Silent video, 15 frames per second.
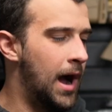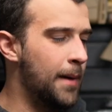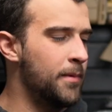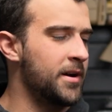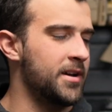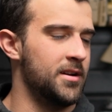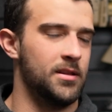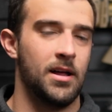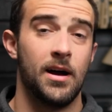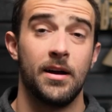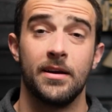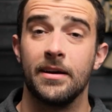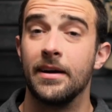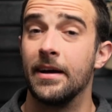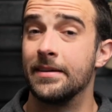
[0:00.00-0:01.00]
I'm not gonna lie,
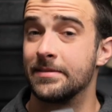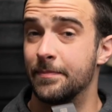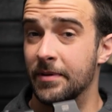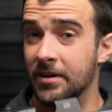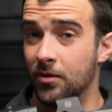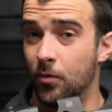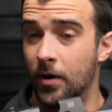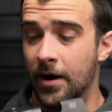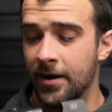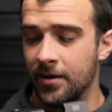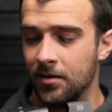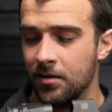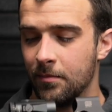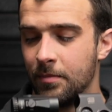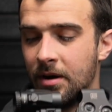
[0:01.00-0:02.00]
it has been a
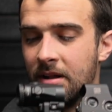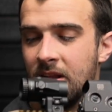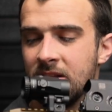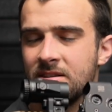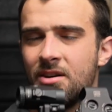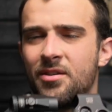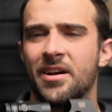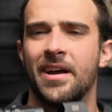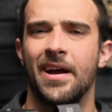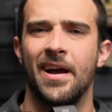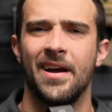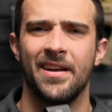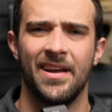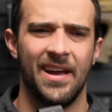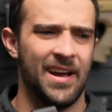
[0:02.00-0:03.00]
while, but let's go
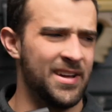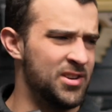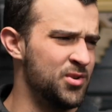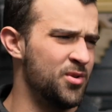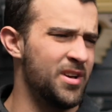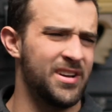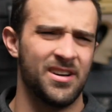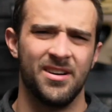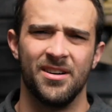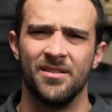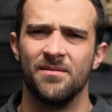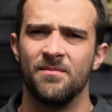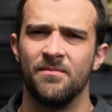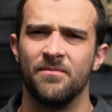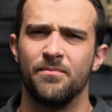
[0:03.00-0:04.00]
ahead and do like
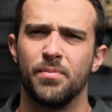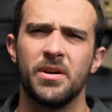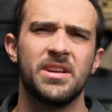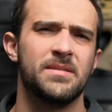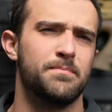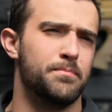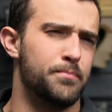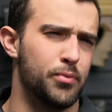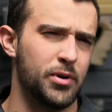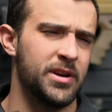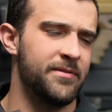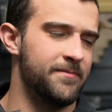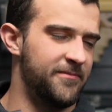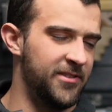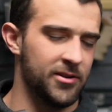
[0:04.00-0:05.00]
a pretty
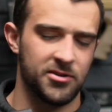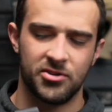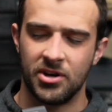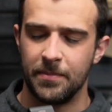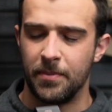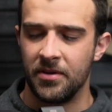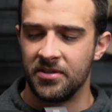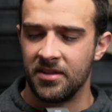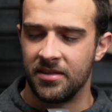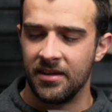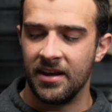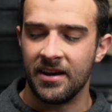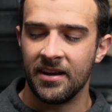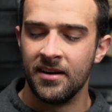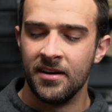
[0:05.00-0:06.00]
brief field strip on the
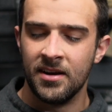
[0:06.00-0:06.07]
thing,